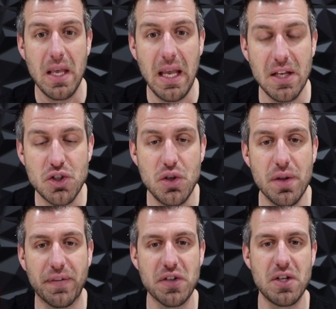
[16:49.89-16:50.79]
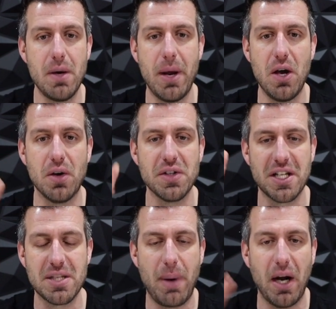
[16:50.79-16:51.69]
is to the for sale by owners,
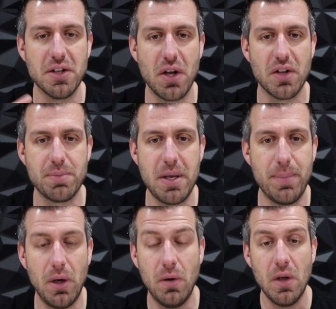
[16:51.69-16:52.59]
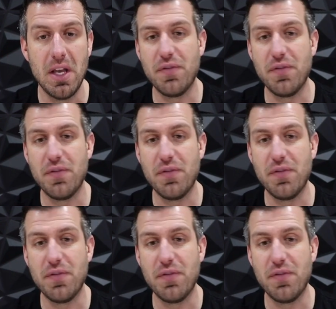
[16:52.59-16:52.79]
expires, all those people.